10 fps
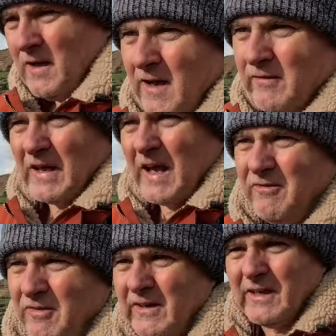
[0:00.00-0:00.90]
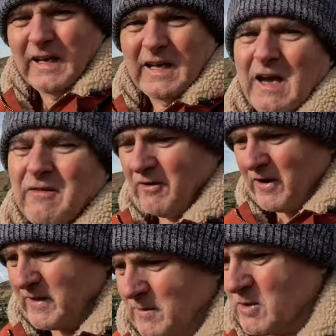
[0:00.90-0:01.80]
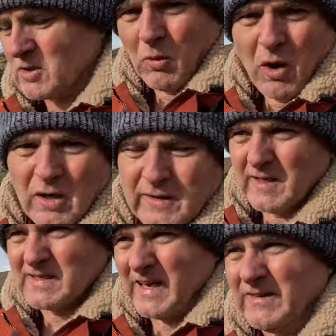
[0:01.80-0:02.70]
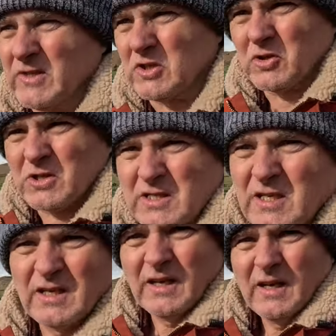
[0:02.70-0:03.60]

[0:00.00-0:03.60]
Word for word: If I can't find it, I can't find it because the walk in itself is just